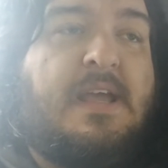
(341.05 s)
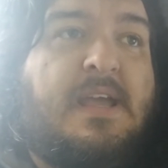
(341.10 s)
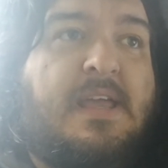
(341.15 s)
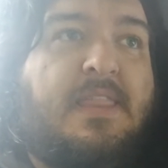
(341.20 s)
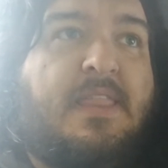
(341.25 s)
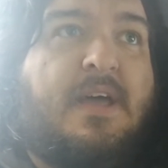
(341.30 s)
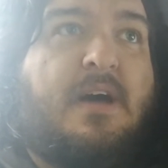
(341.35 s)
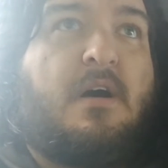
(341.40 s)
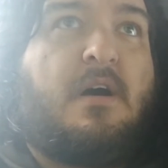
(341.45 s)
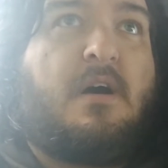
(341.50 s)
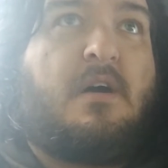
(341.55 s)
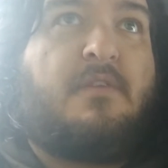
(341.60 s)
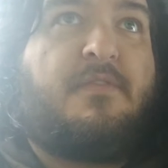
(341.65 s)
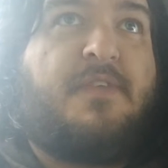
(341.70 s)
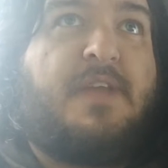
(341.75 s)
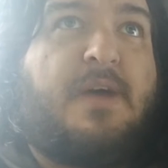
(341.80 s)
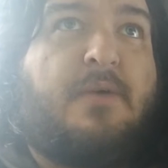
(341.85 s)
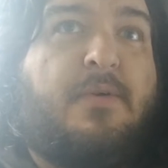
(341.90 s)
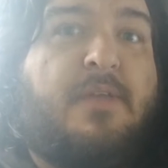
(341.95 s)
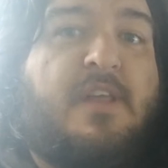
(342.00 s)
In that half
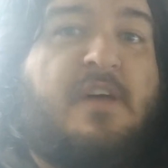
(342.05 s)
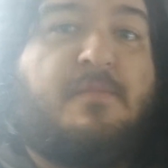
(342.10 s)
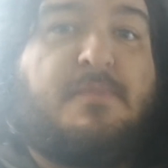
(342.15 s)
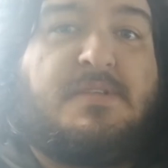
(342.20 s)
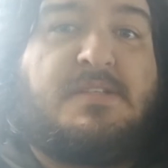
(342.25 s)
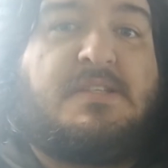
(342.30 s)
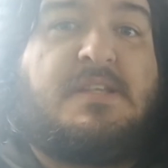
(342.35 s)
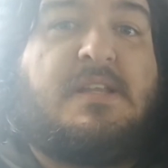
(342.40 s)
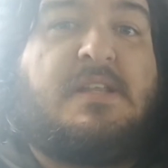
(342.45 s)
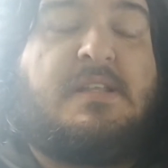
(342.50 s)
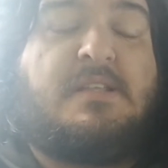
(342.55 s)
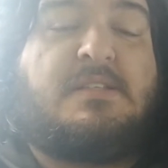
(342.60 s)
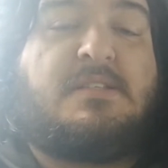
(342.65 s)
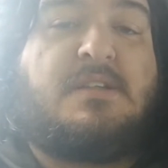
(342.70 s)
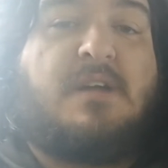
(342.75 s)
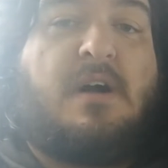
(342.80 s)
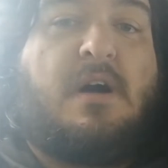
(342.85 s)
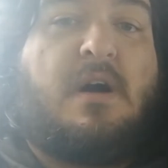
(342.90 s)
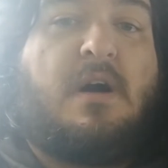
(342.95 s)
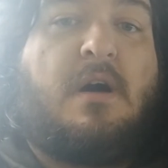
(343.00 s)
an hour that I've been sitting in this
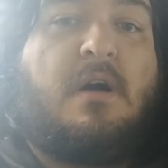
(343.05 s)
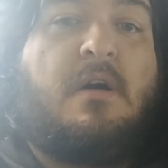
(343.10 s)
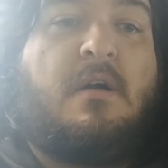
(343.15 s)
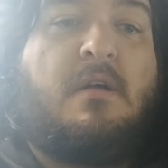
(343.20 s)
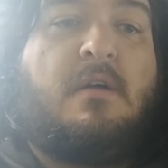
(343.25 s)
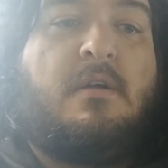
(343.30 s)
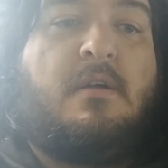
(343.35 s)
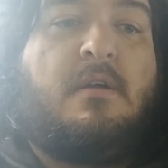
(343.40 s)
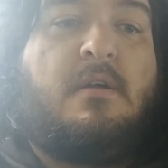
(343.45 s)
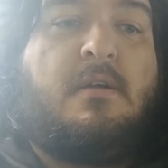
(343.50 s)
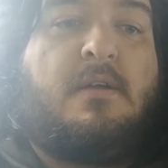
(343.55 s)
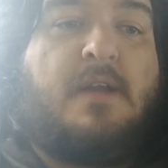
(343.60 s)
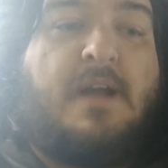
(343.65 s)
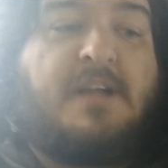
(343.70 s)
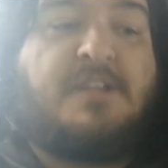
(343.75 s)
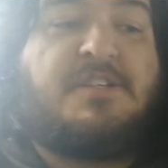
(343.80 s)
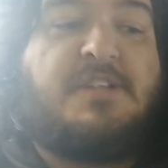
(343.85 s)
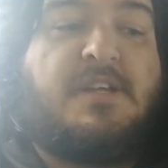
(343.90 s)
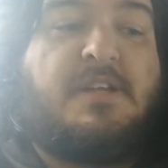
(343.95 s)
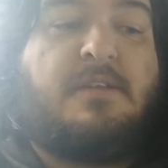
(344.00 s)
car,
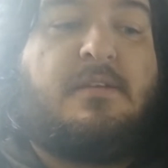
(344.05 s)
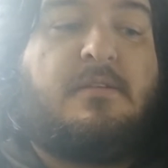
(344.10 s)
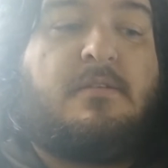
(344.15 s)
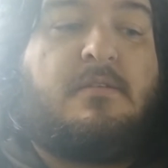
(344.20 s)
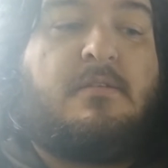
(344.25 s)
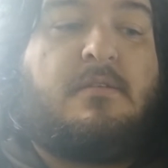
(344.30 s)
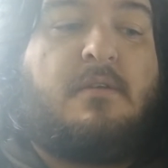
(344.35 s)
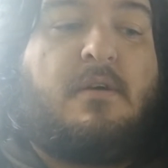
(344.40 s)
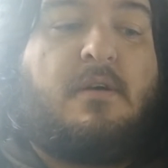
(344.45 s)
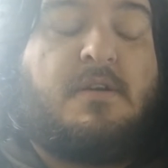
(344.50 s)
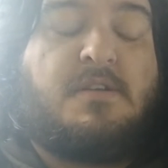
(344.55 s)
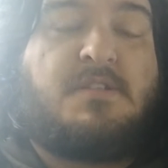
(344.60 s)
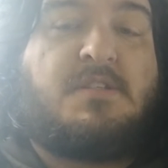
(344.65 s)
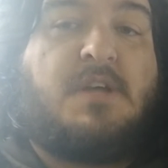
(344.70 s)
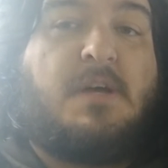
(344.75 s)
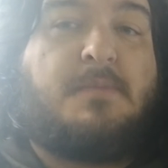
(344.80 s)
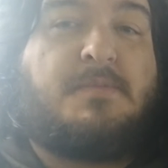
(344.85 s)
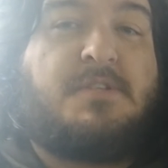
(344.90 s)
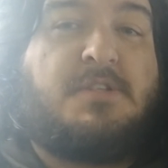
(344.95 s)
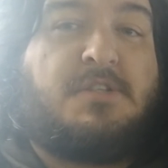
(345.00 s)
catching ice
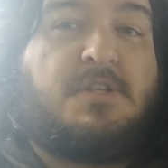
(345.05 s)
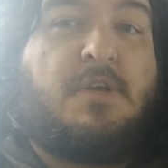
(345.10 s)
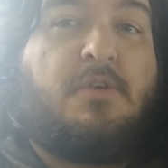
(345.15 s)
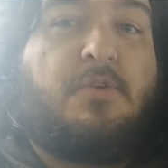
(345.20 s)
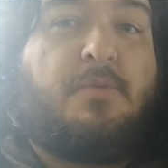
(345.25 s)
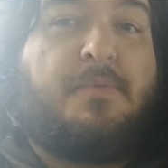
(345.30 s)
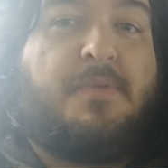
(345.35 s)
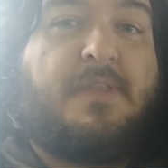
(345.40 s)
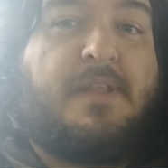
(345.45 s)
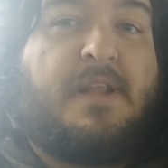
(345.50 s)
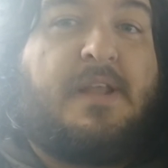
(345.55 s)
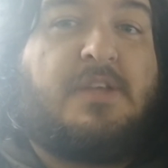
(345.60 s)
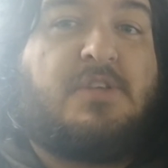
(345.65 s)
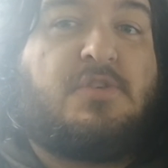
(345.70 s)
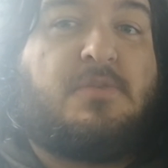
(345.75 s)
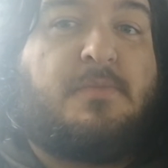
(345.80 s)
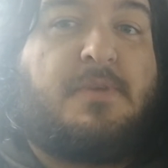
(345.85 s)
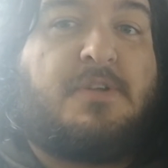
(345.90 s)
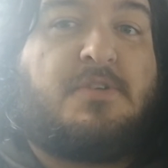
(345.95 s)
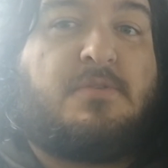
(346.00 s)
types that showed up on the
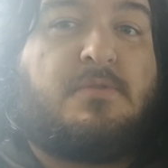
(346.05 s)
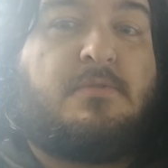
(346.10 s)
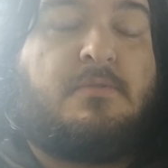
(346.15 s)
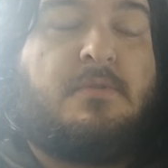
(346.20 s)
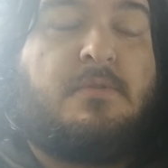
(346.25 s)
glacial module,